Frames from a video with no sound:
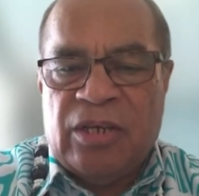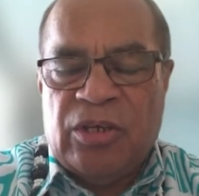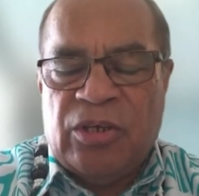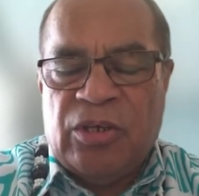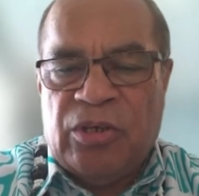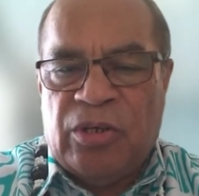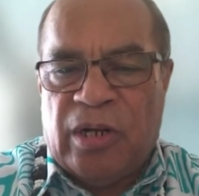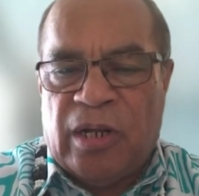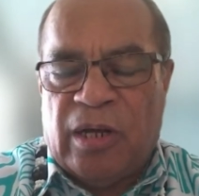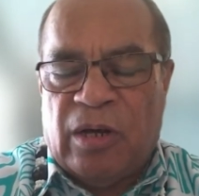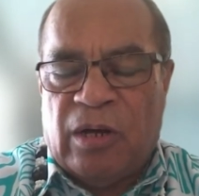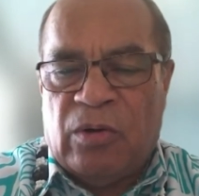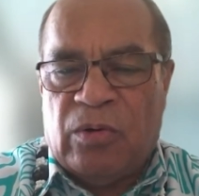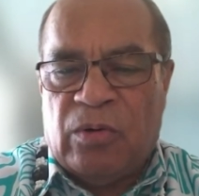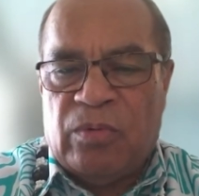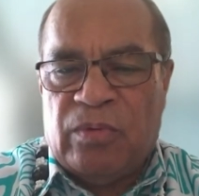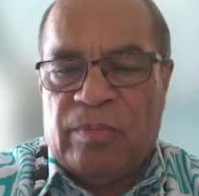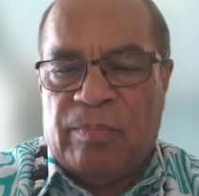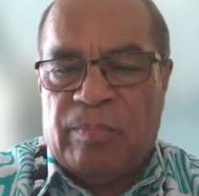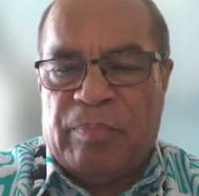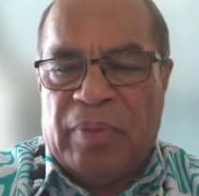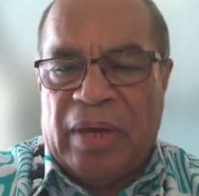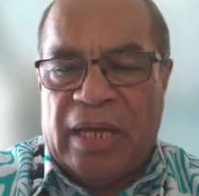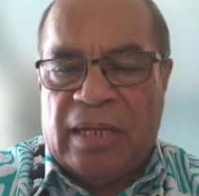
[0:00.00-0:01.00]
you
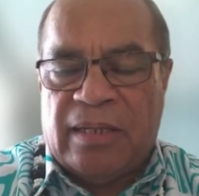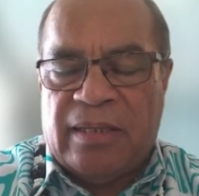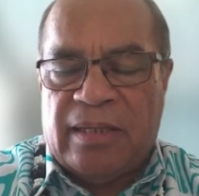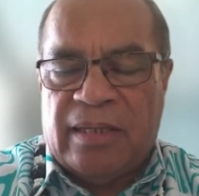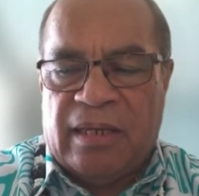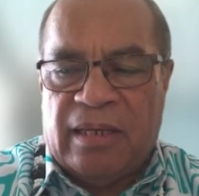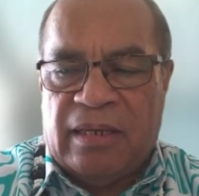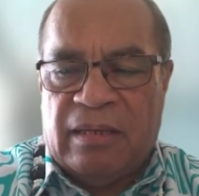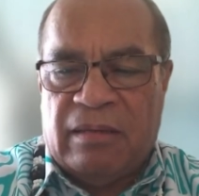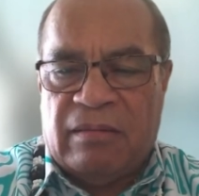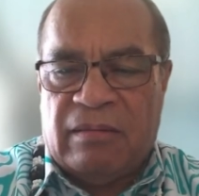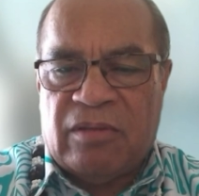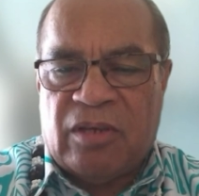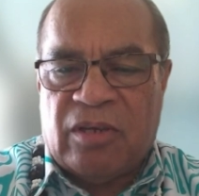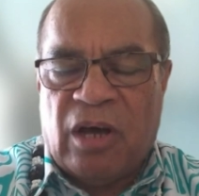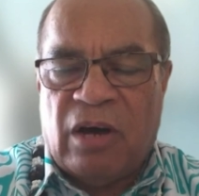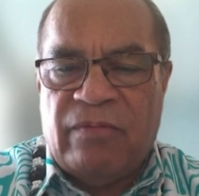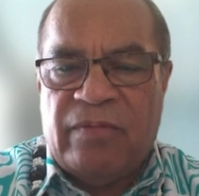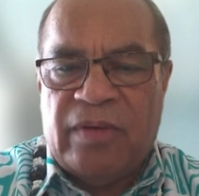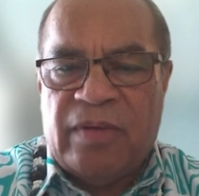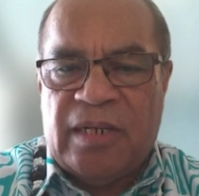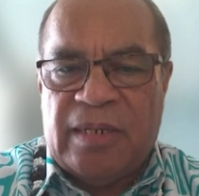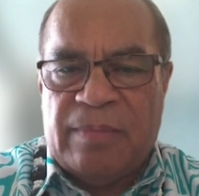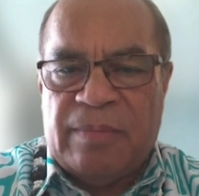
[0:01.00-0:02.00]
know, the
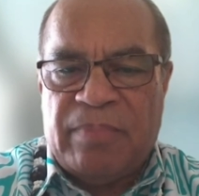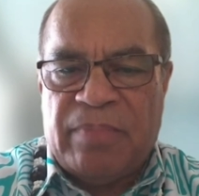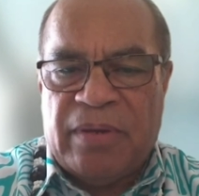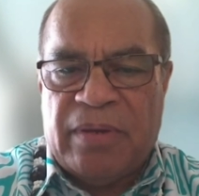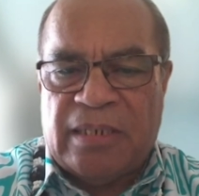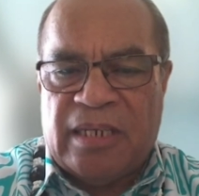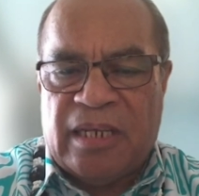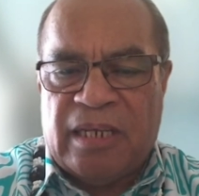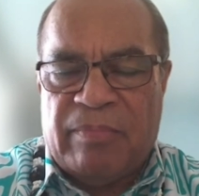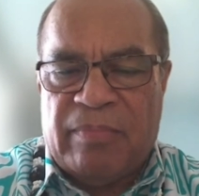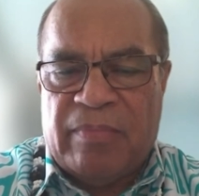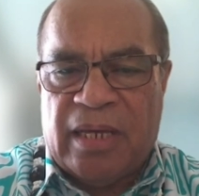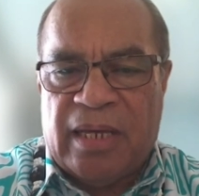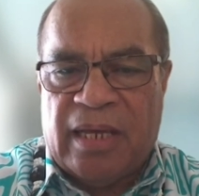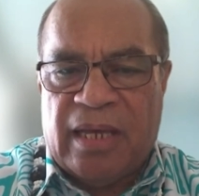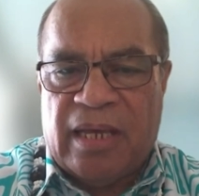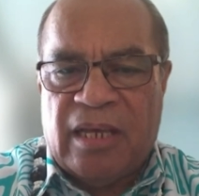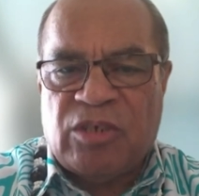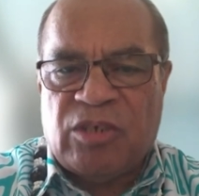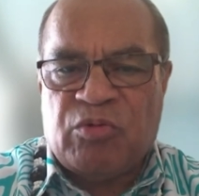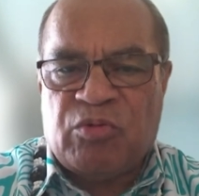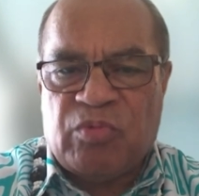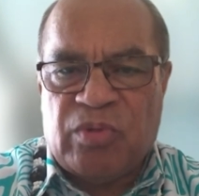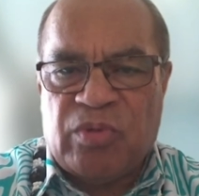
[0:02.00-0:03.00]
COVID pandemic
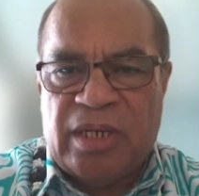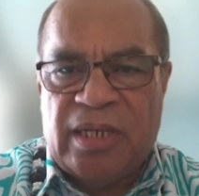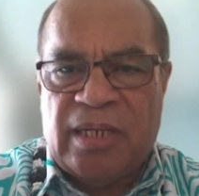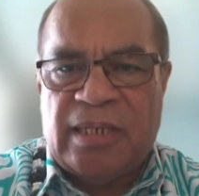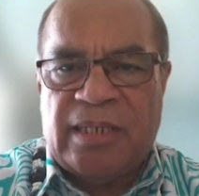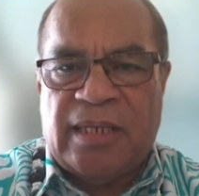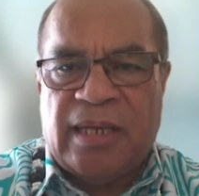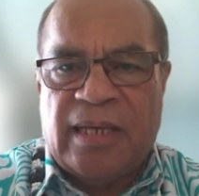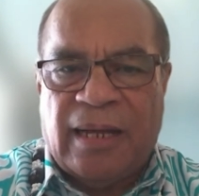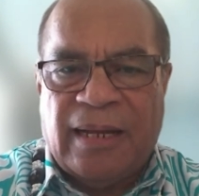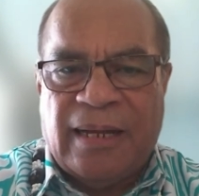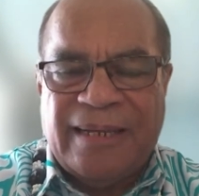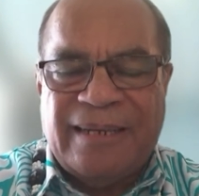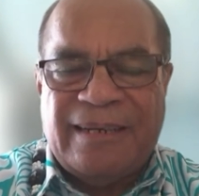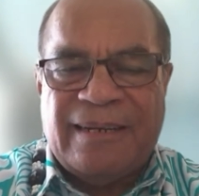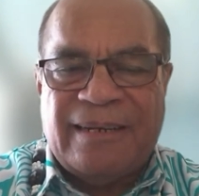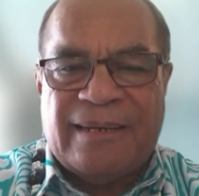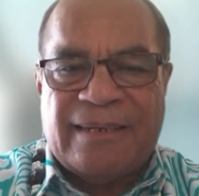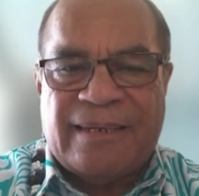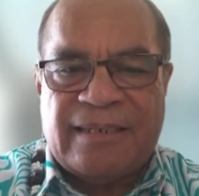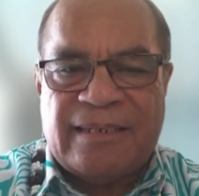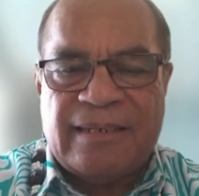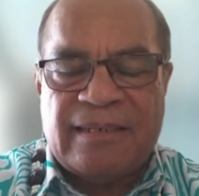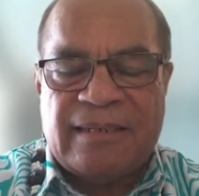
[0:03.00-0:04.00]
has really
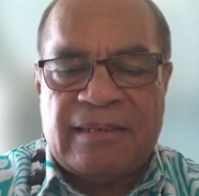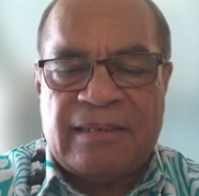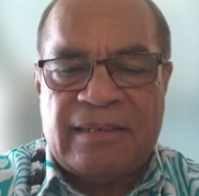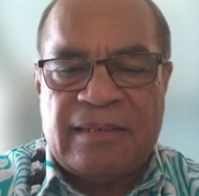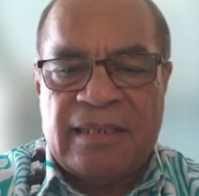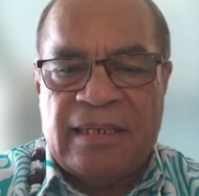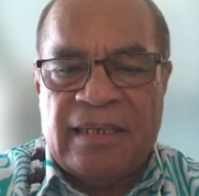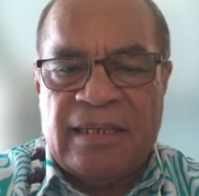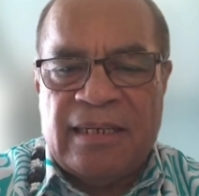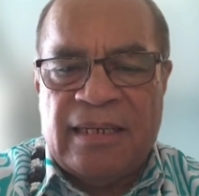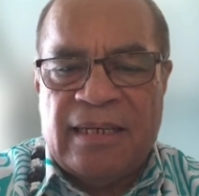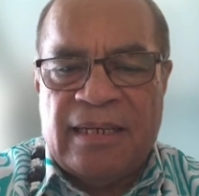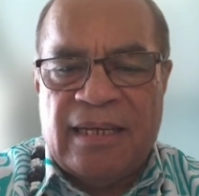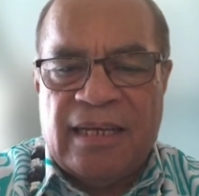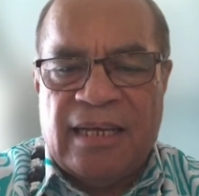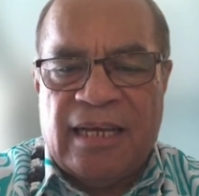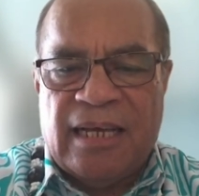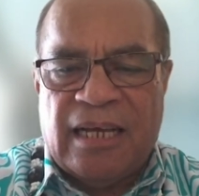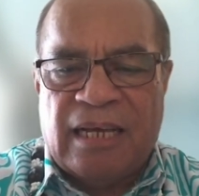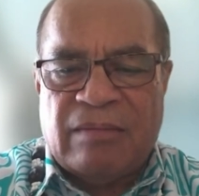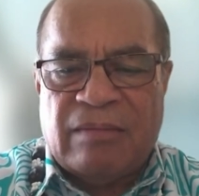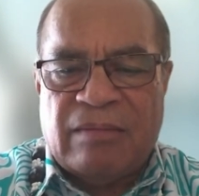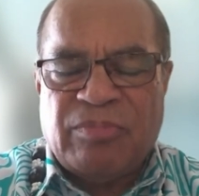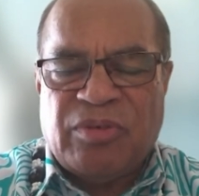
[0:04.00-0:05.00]
highlighted
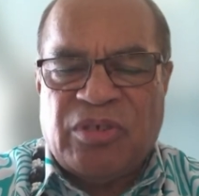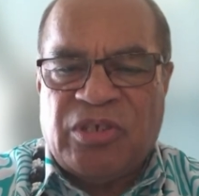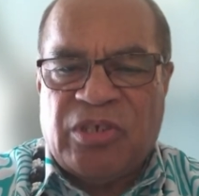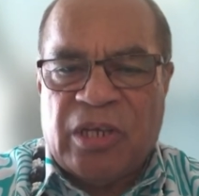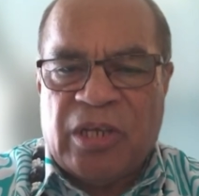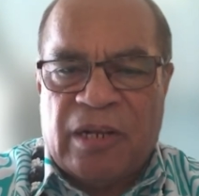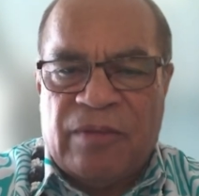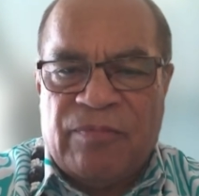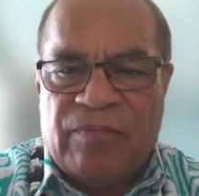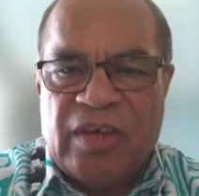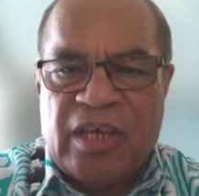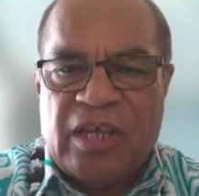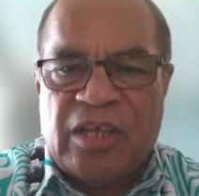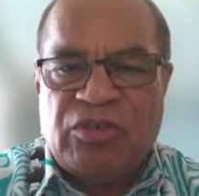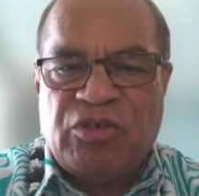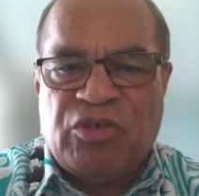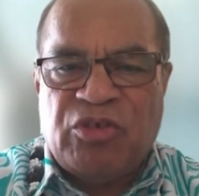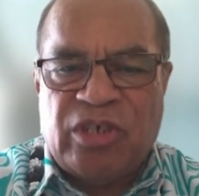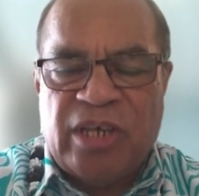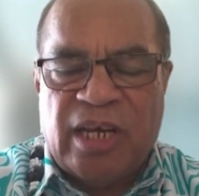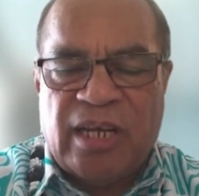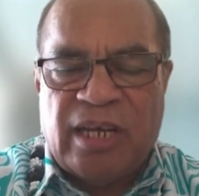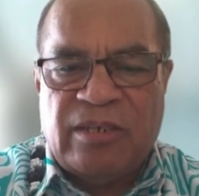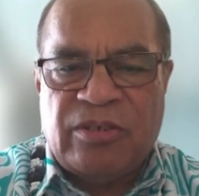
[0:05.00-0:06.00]
um, significant
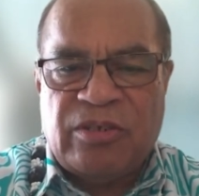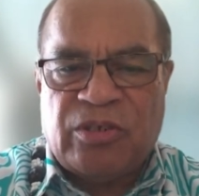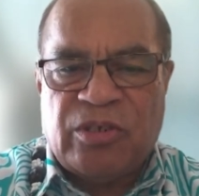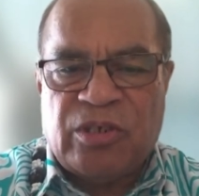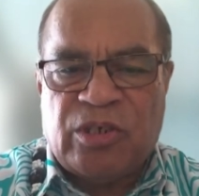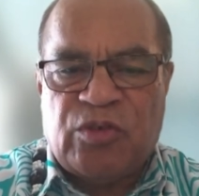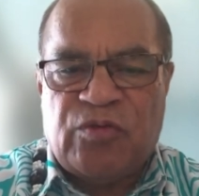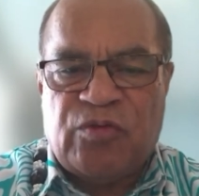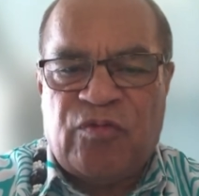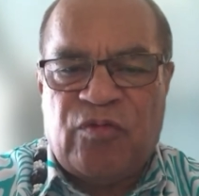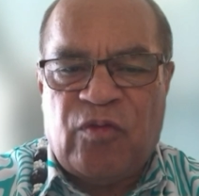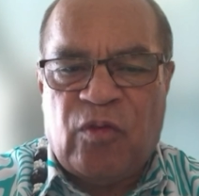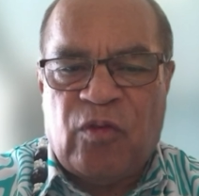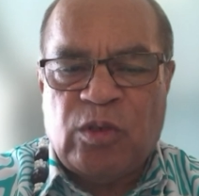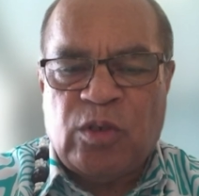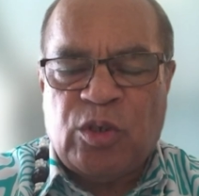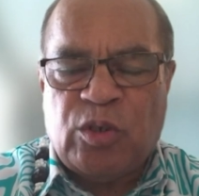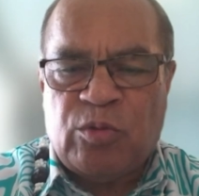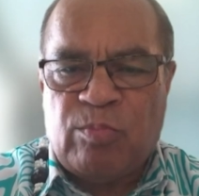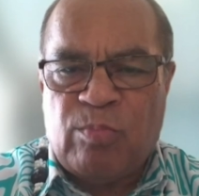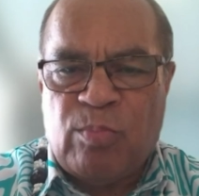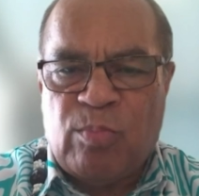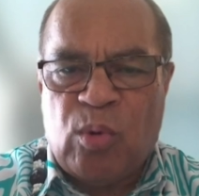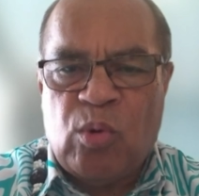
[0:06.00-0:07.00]
challenges for
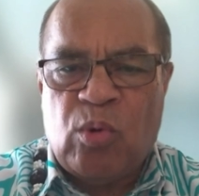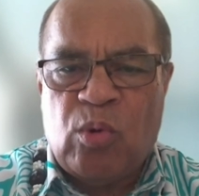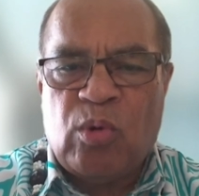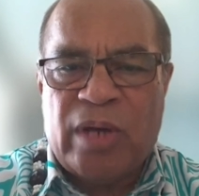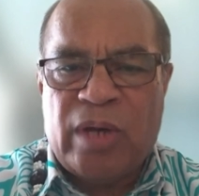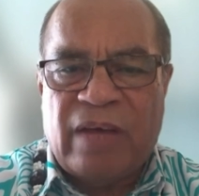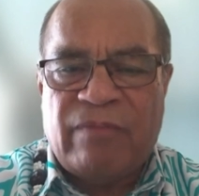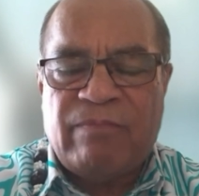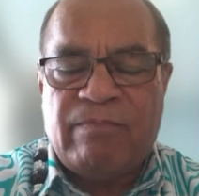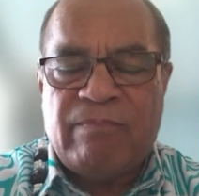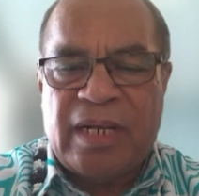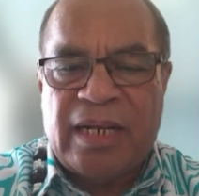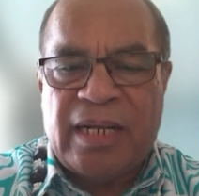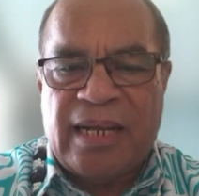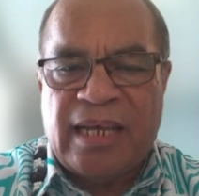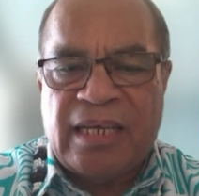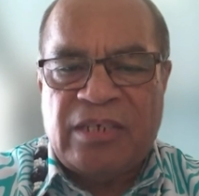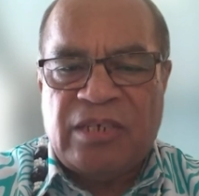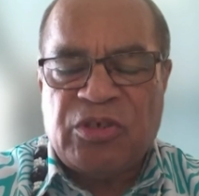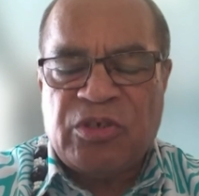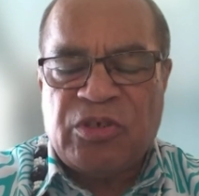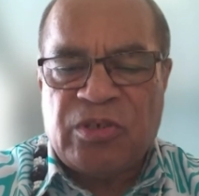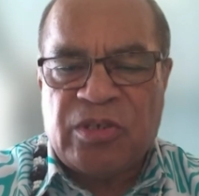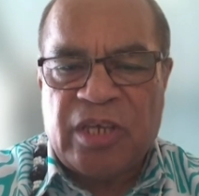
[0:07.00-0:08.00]
small government
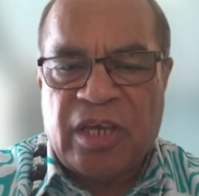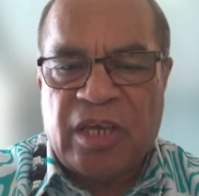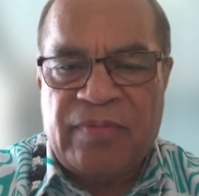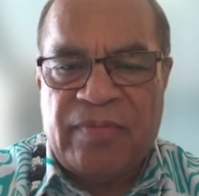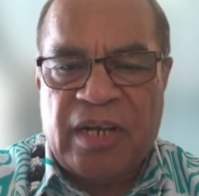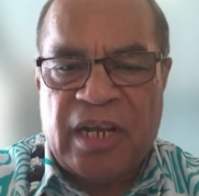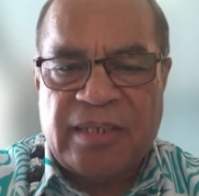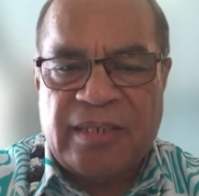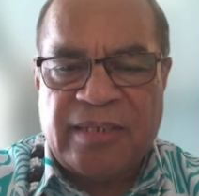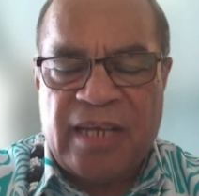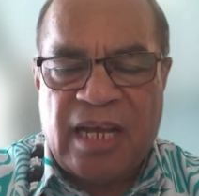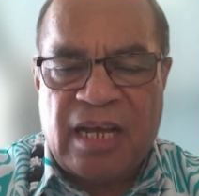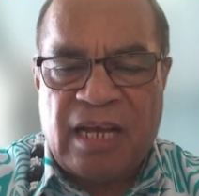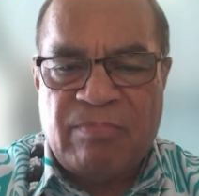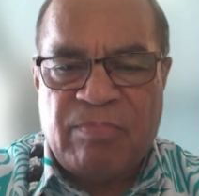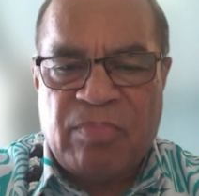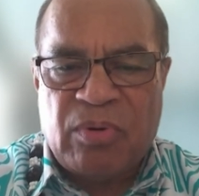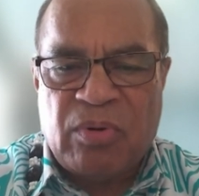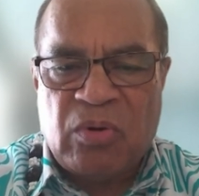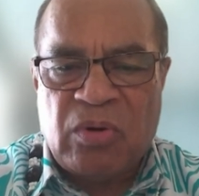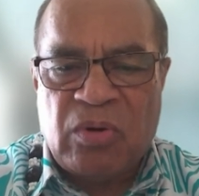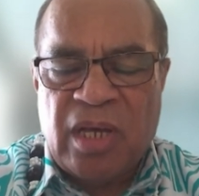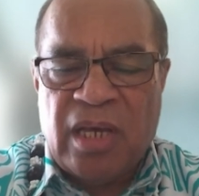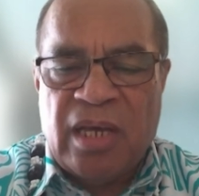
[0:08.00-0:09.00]
nations. Give an
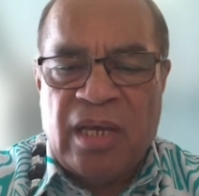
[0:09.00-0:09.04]
example.